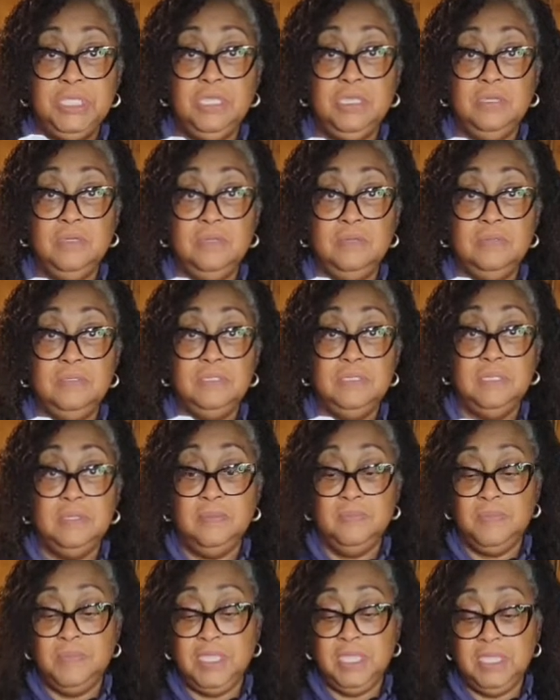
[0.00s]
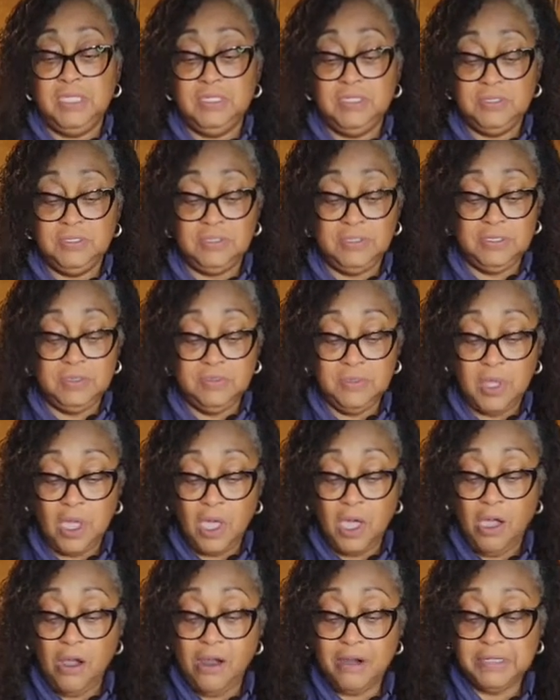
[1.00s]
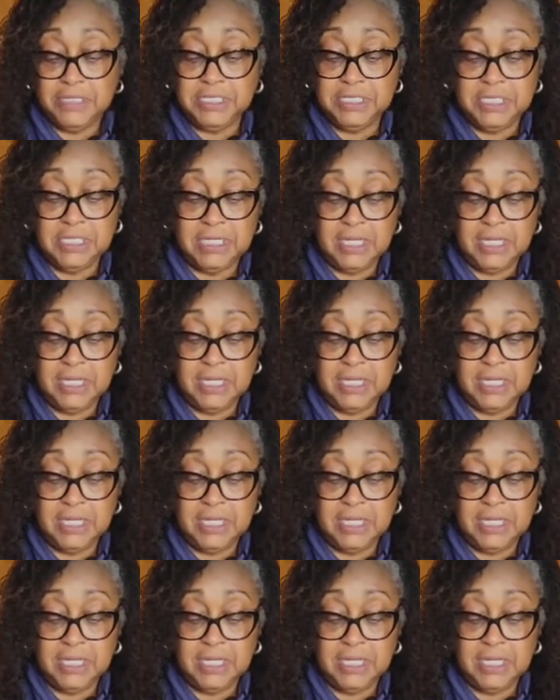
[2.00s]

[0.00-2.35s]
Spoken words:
to use these hearts